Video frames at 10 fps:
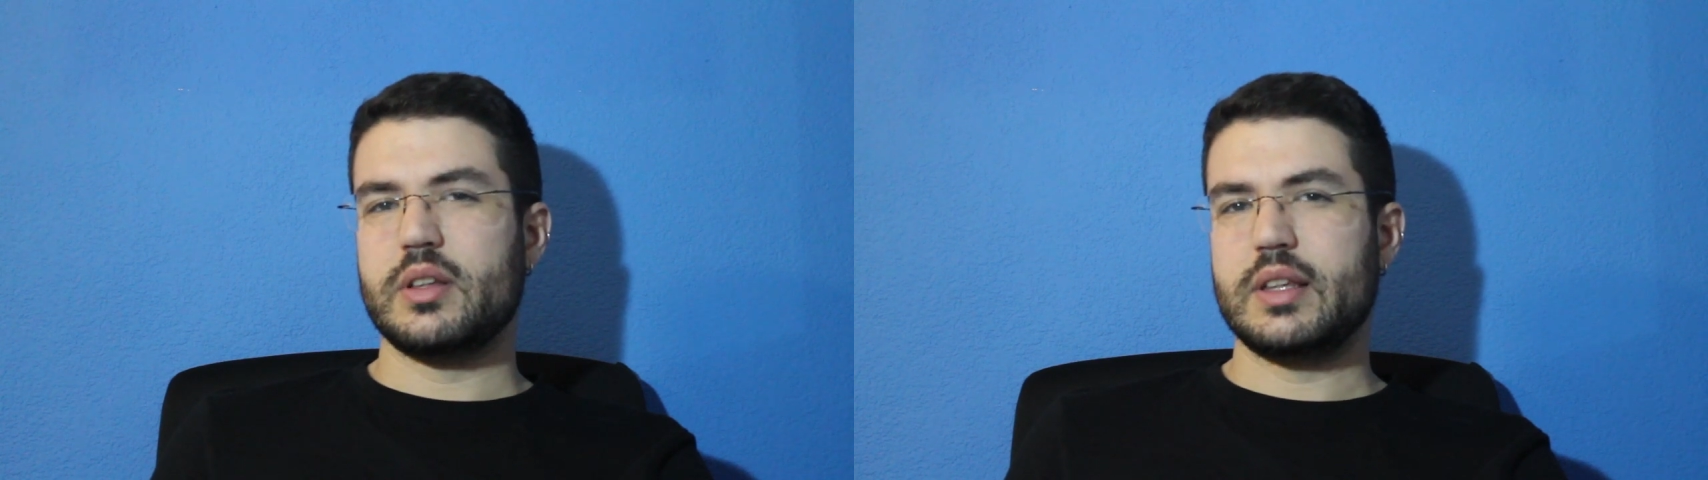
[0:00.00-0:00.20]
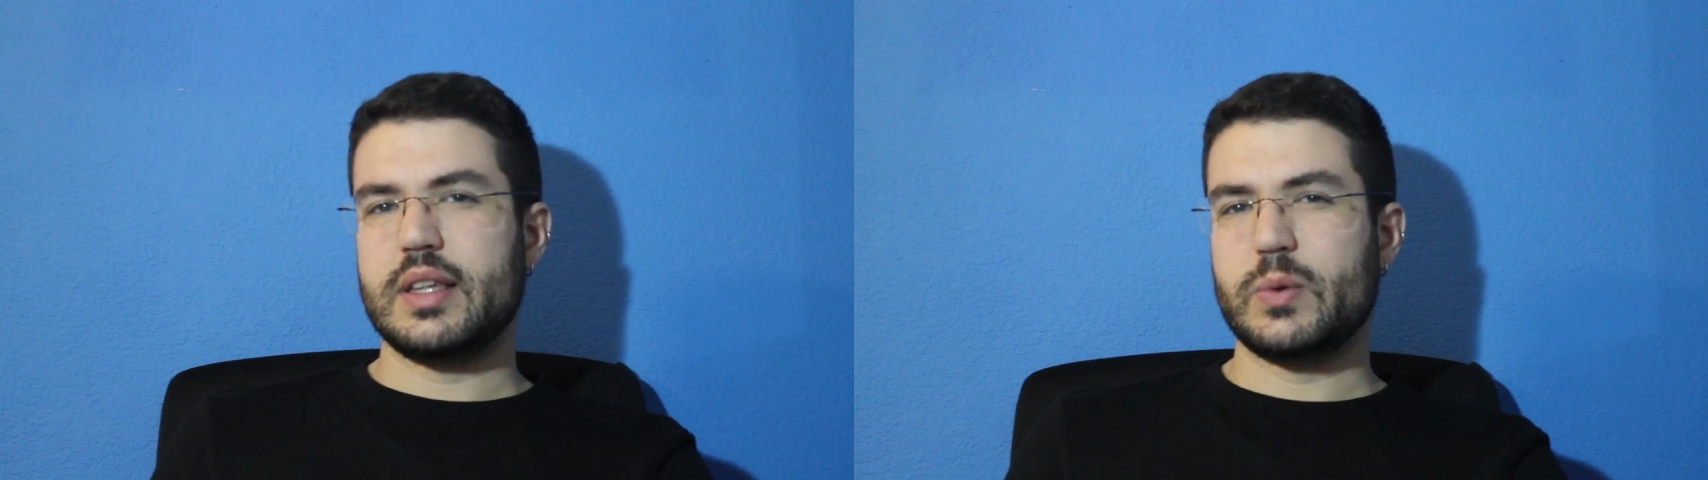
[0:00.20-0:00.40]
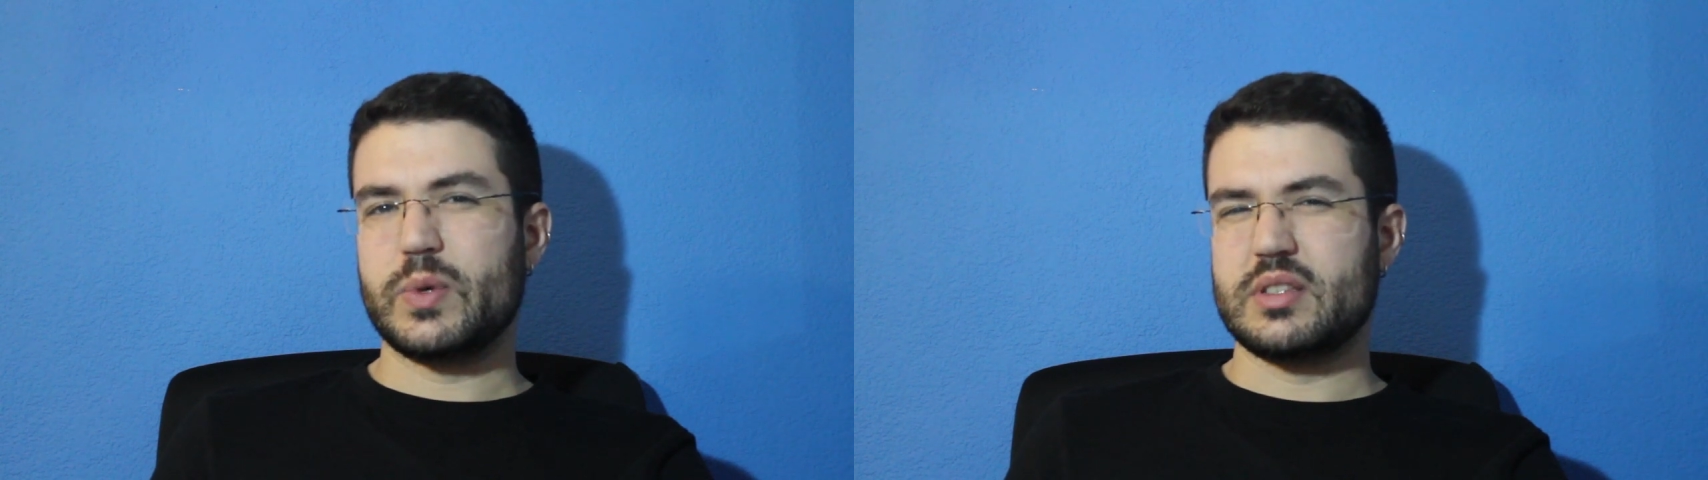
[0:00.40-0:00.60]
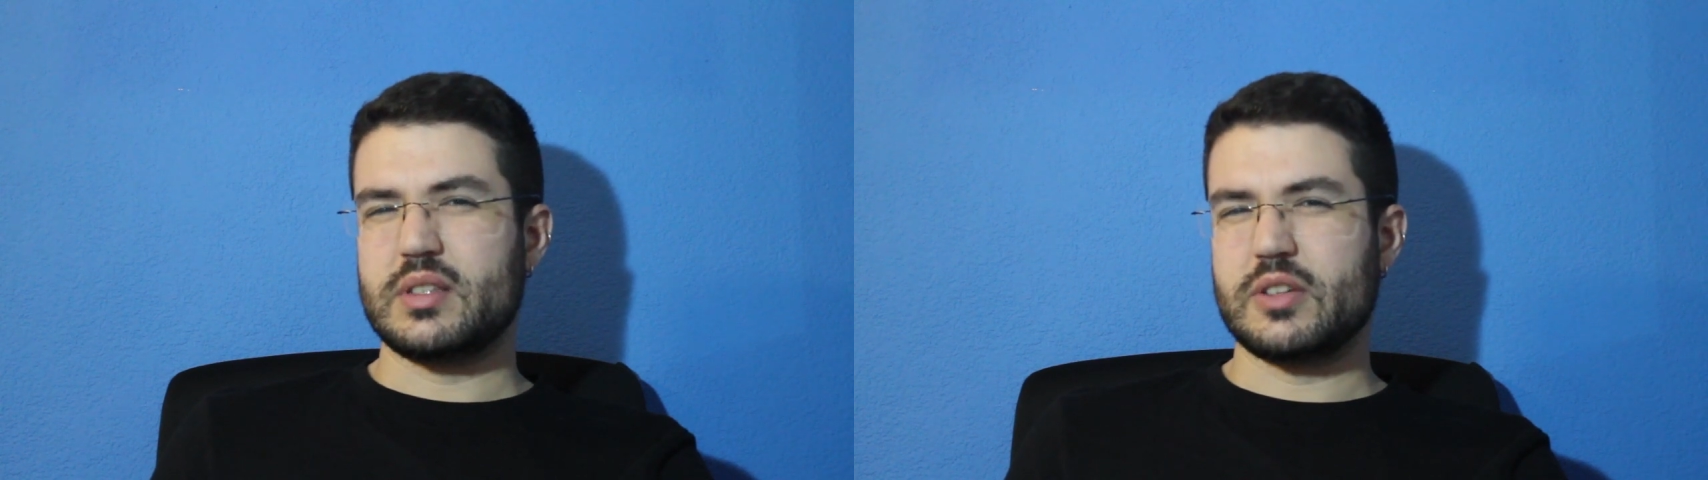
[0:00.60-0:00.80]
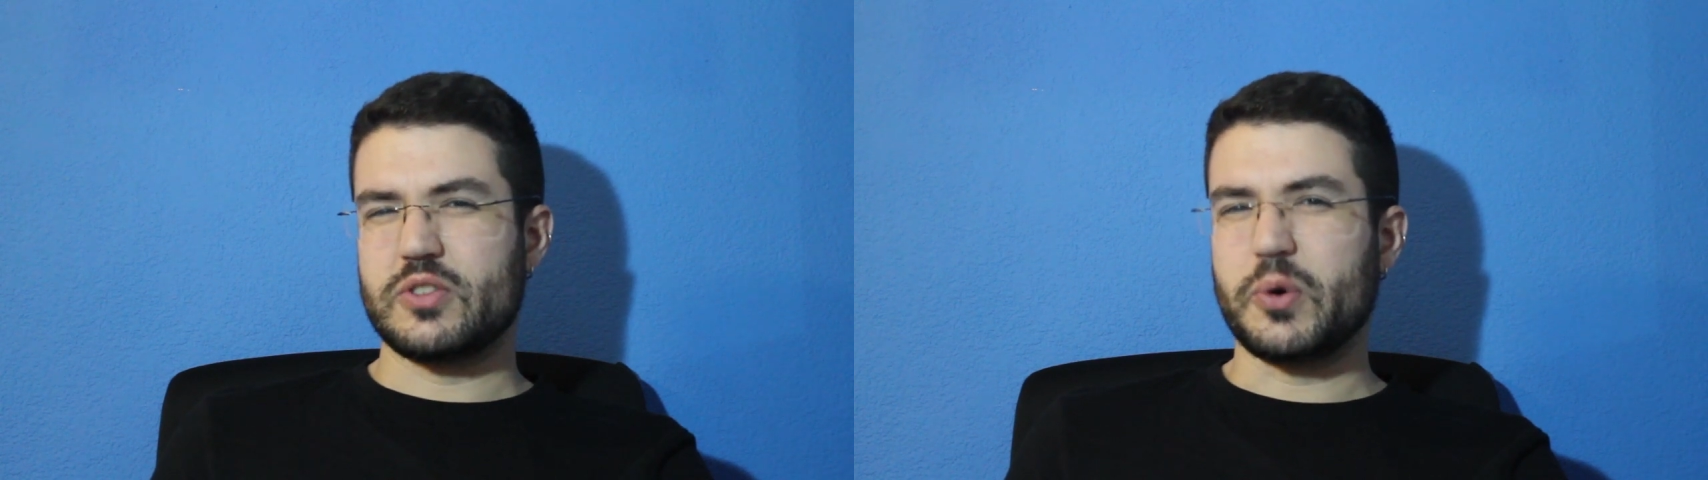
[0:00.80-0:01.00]

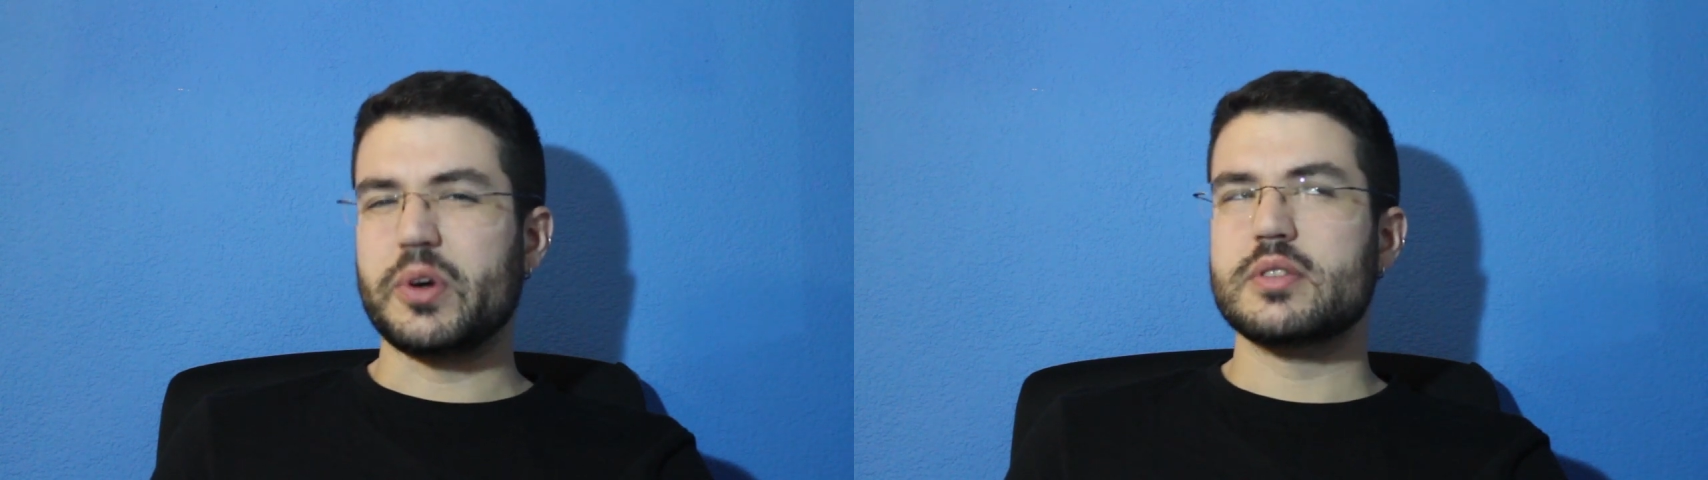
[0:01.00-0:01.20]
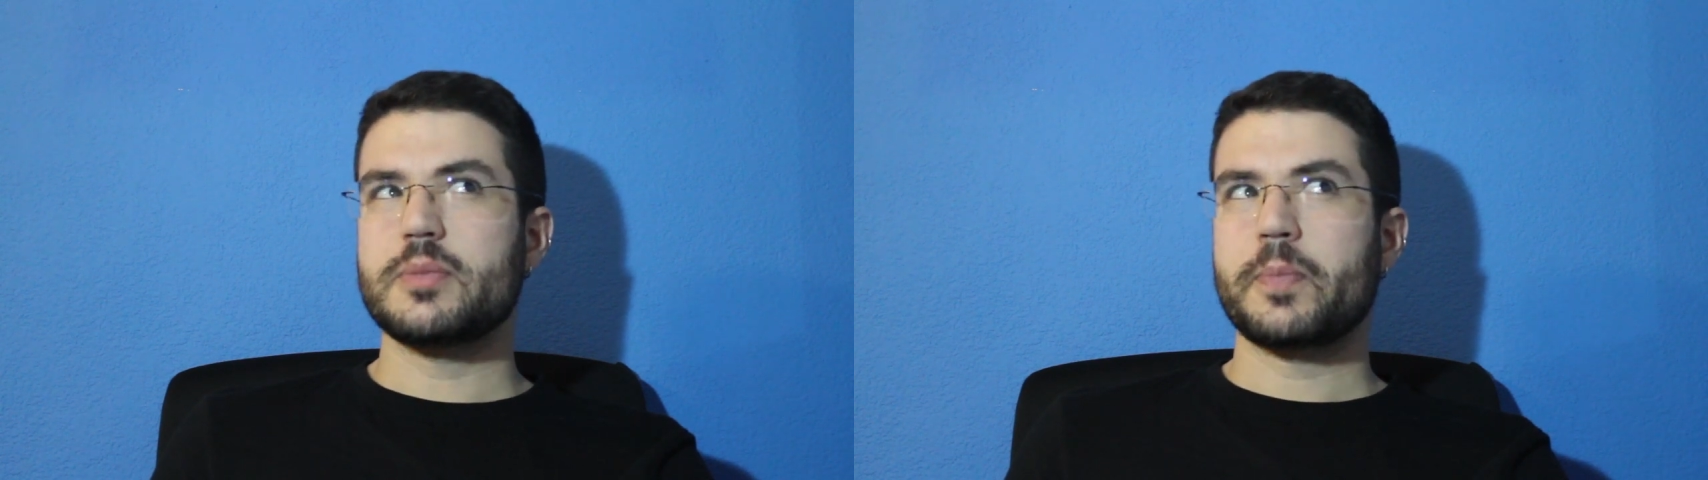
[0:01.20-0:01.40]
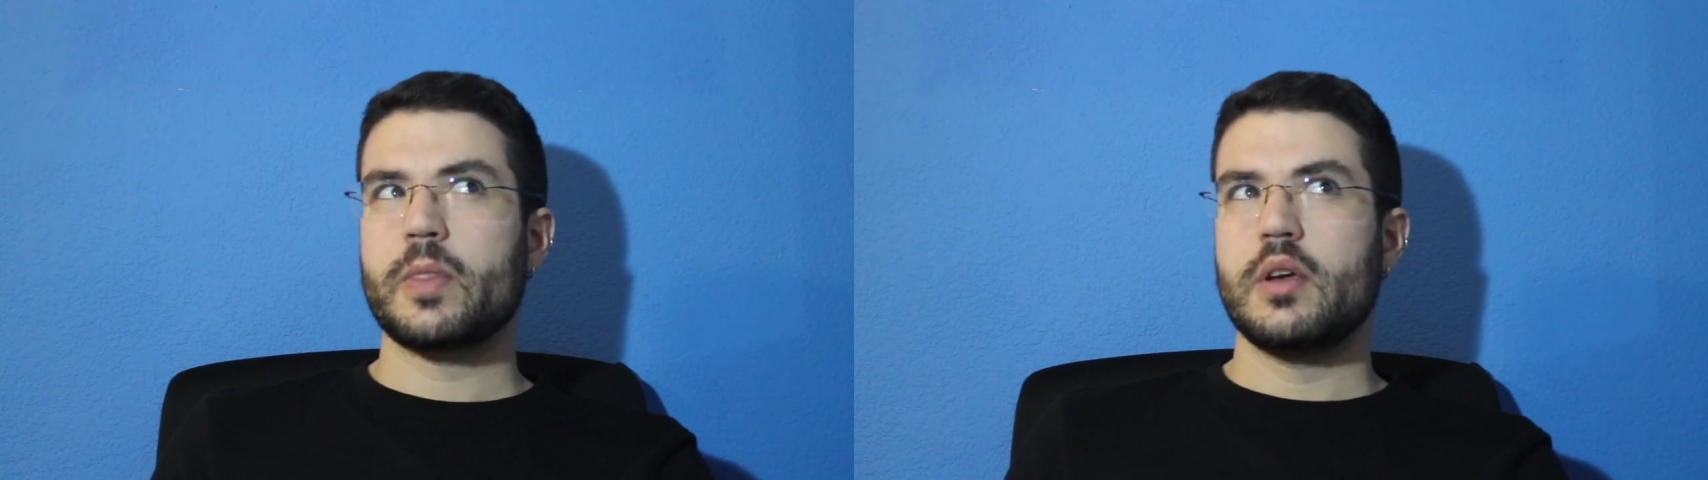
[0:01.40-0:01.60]
linguistic choice.